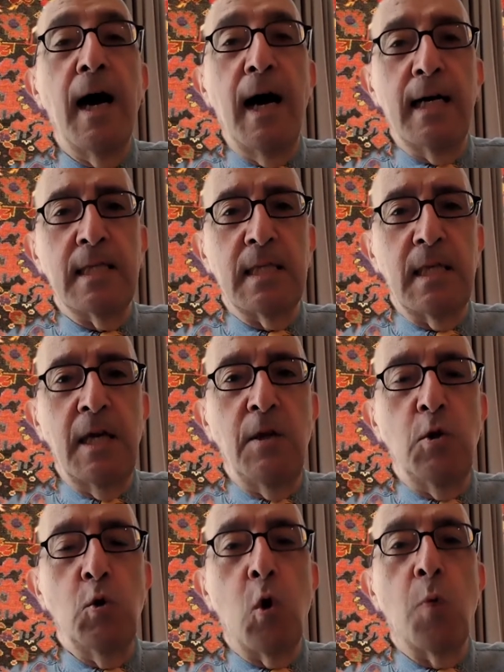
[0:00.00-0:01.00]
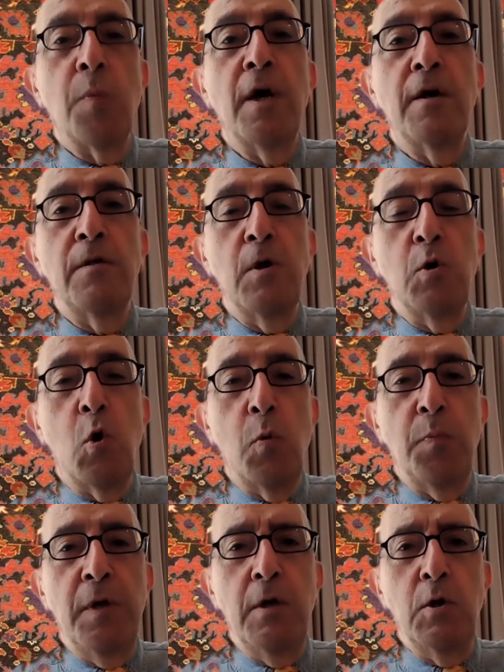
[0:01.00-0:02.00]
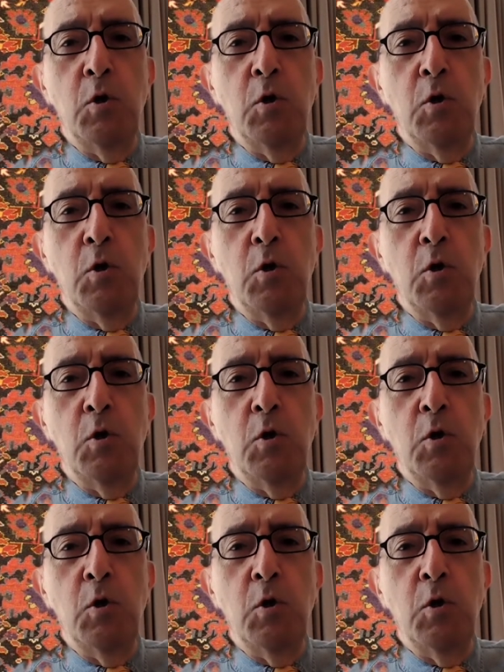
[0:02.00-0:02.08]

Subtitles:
Us in Europe, the European